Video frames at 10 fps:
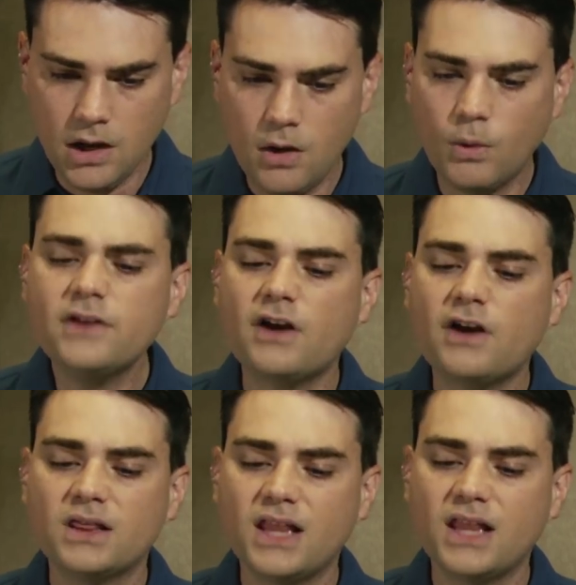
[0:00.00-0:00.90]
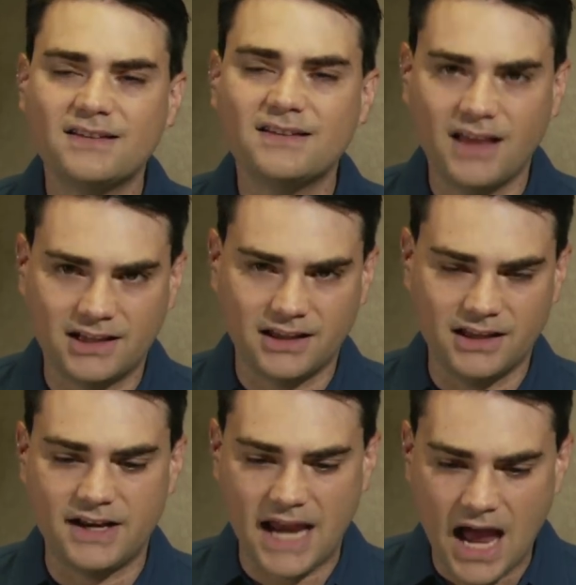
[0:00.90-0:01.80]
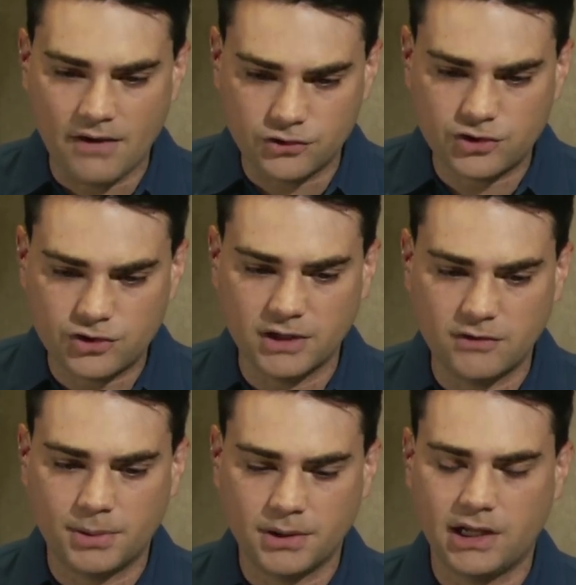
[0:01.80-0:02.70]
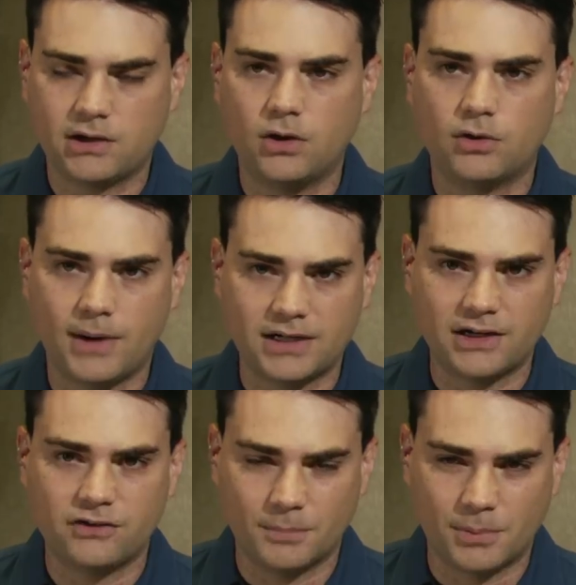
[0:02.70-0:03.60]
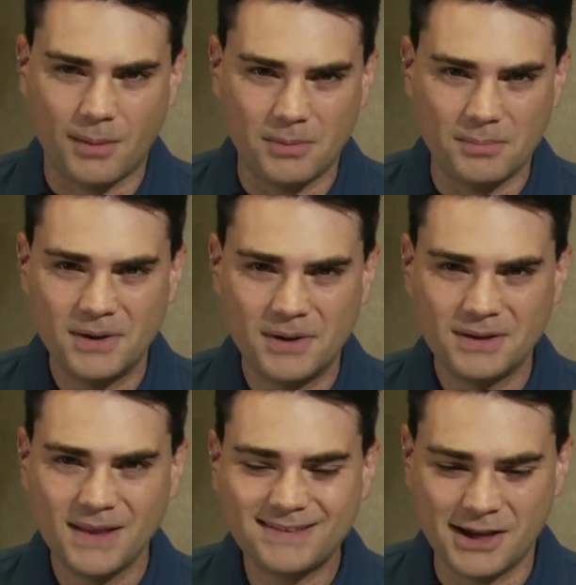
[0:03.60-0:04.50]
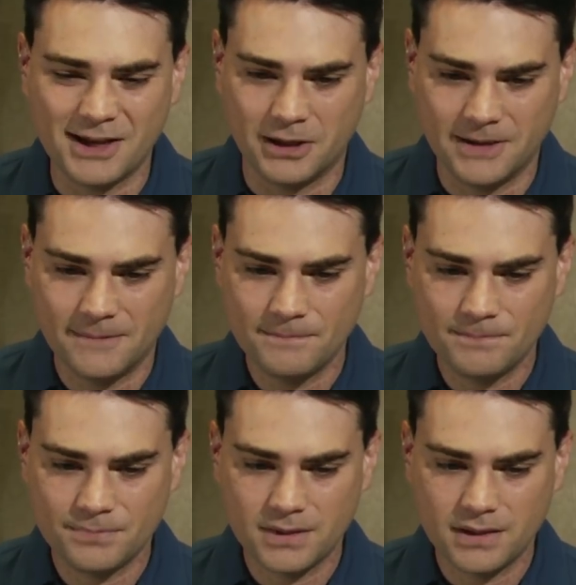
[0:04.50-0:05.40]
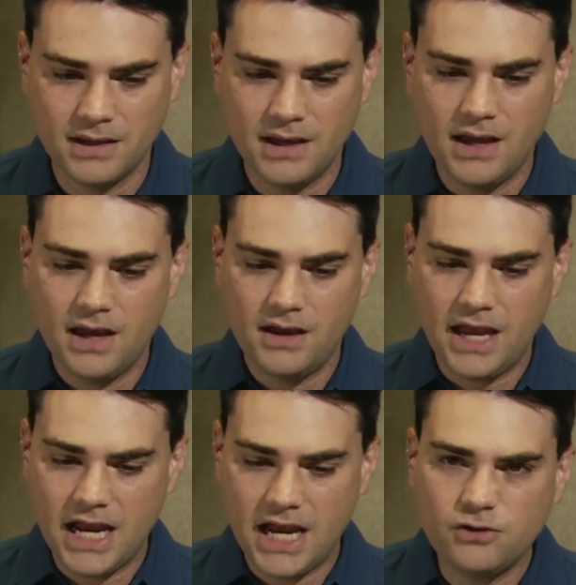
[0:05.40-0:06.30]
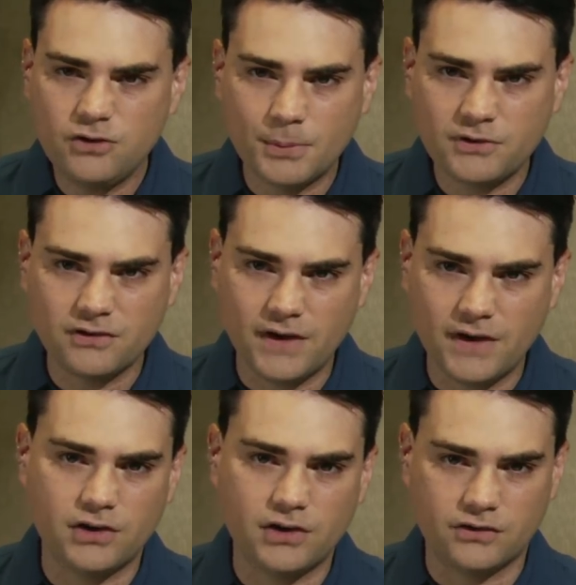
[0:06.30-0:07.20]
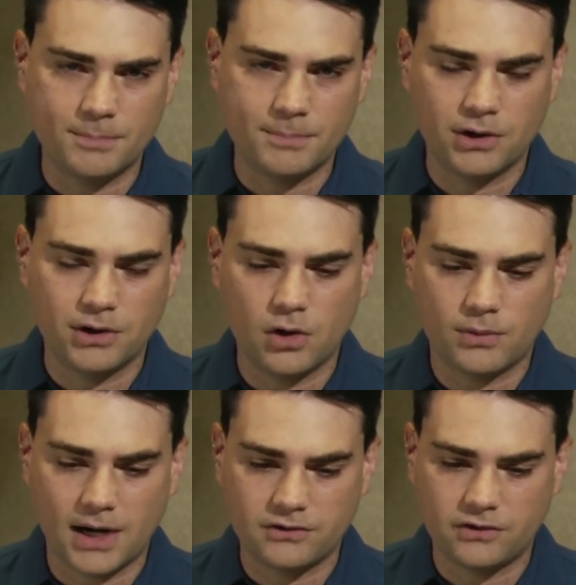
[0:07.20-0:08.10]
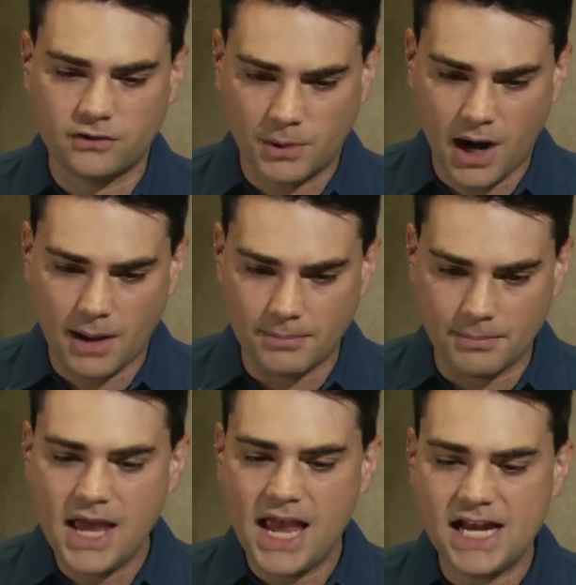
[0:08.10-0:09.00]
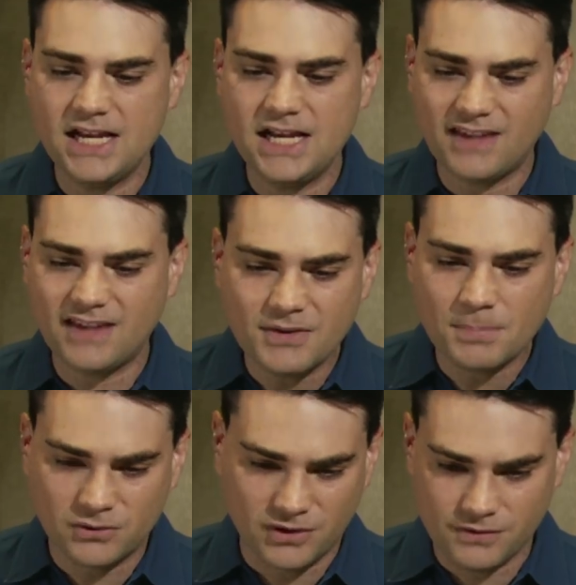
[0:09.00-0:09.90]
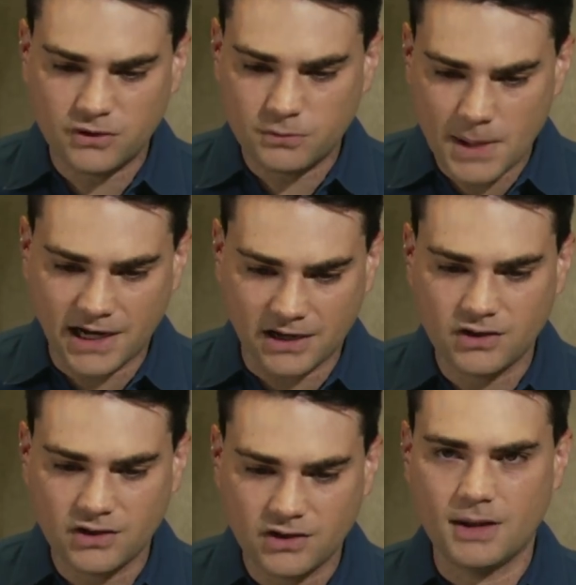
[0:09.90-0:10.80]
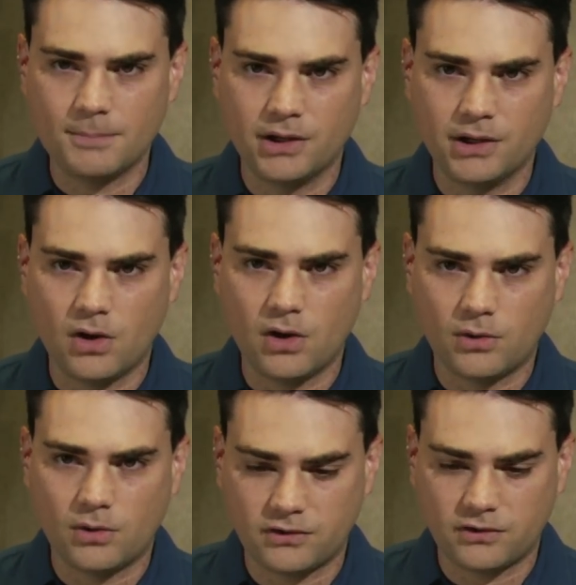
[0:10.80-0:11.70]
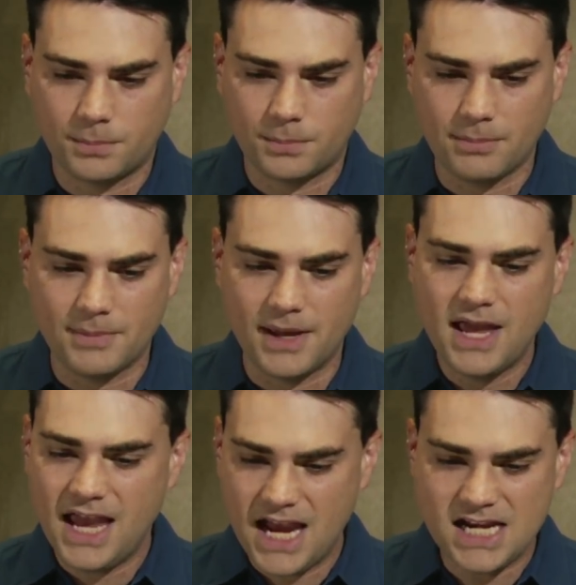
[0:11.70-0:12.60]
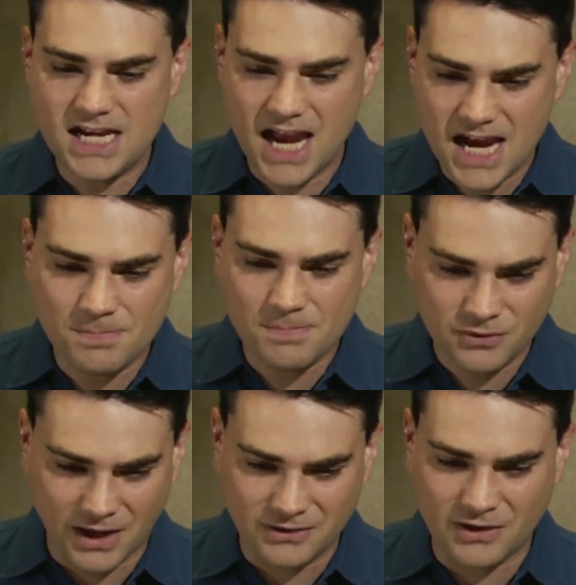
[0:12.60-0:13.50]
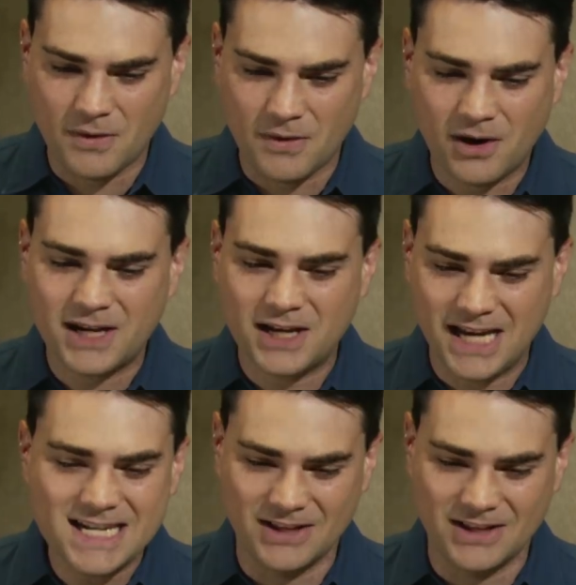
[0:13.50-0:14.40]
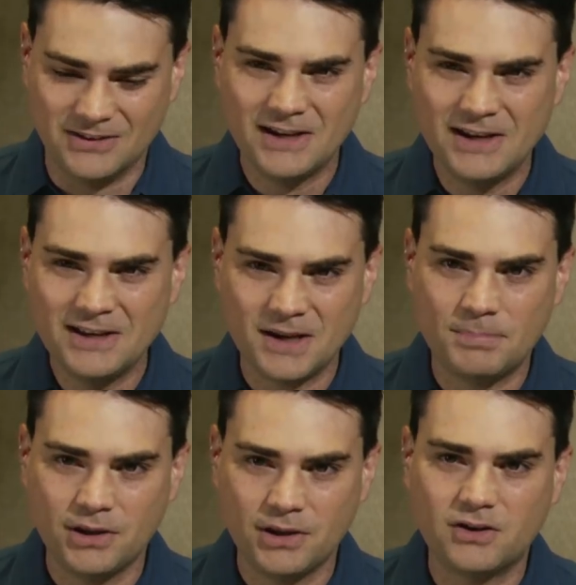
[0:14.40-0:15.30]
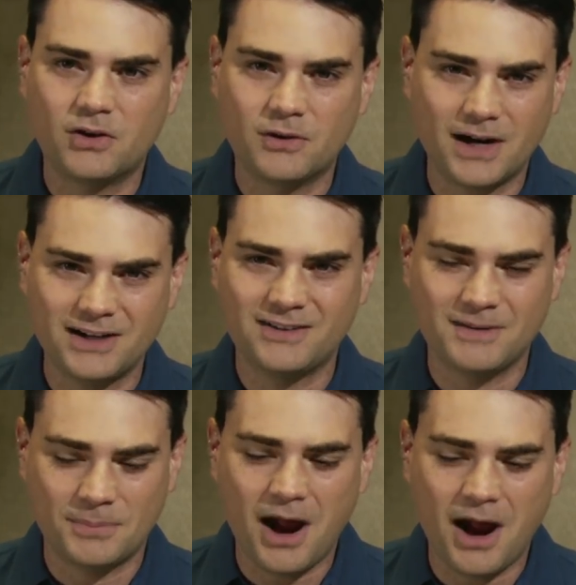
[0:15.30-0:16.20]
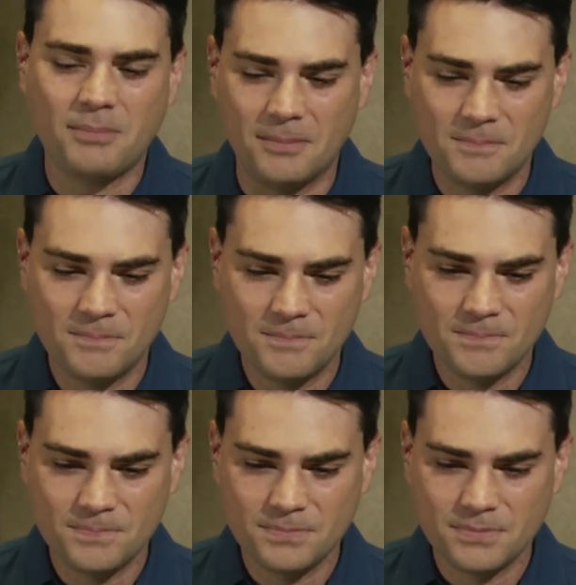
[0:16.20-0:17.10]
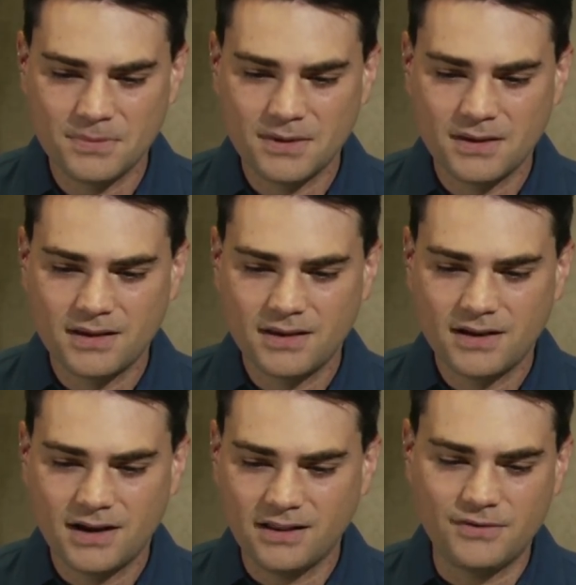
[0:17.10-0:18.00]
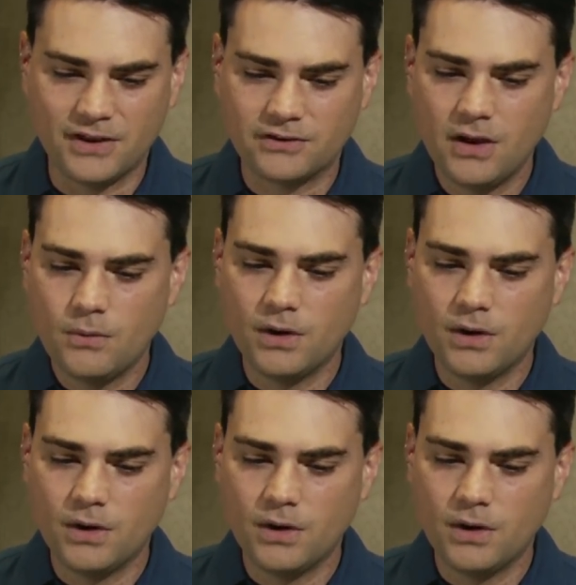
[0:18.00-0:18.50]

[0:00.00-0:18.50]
Whites are less likely than average to believe political correctness is a problem. Less likely. eighty-two percent of Asians think political correctness is a problem. eighty-seven percent of Hispanics think political correctness is a problem. eighty-eight percent of American Indians think political correctness is a problem. I love this.